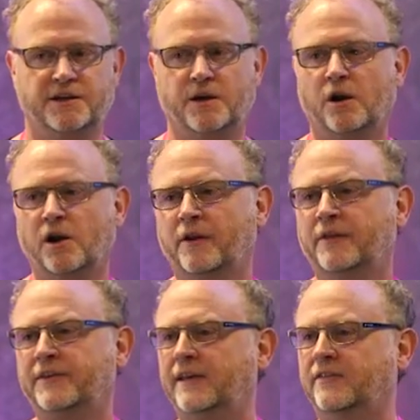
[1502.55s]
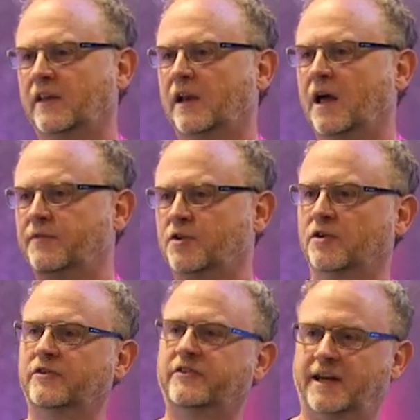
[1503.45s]
You know, a lot of the days in the life
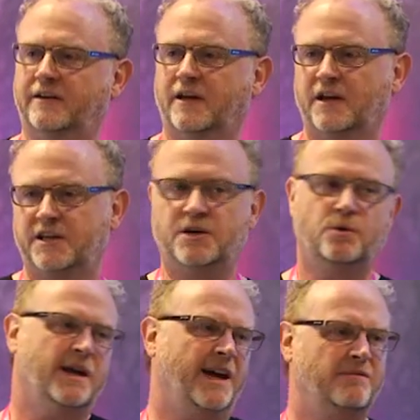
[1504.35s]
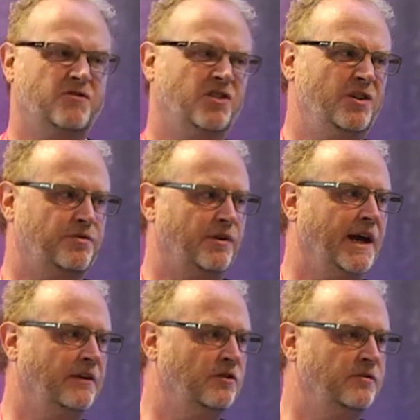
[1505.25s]
content, you will get
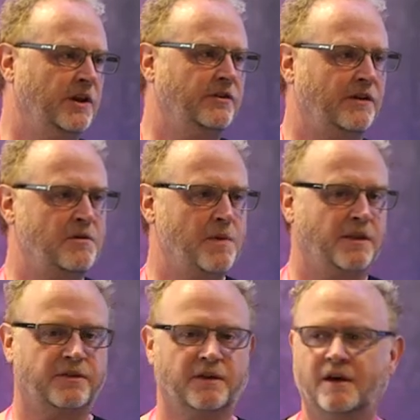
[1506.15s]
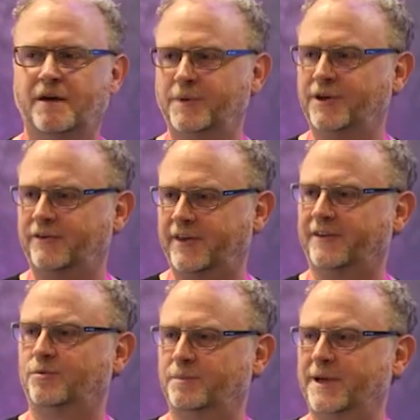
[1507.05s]
200-300 views every month because
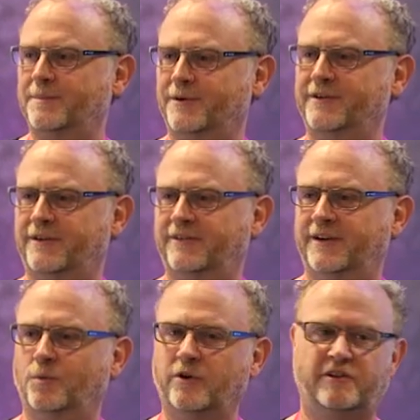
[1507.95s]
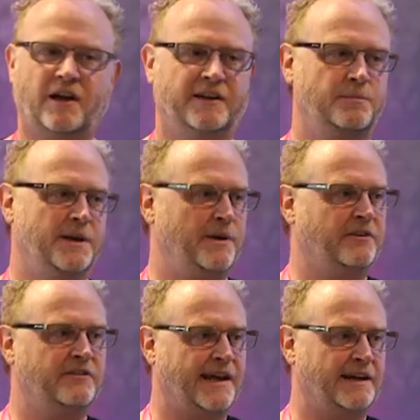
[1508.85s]
that's what people are interested in. What it's like to be a
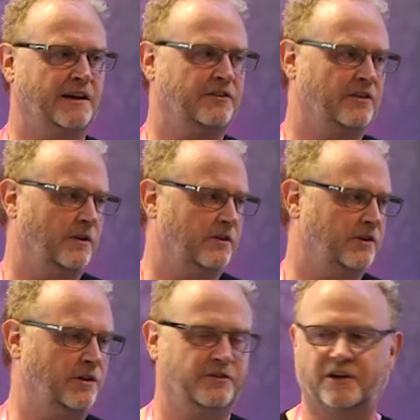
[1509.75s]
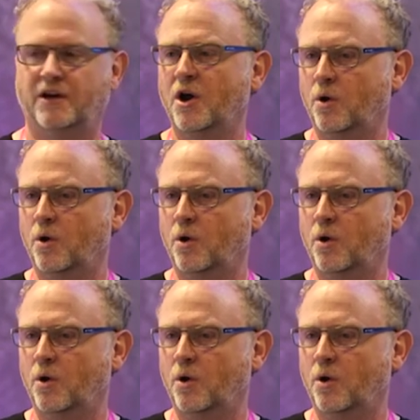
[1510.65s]
business analyst at so-and-so.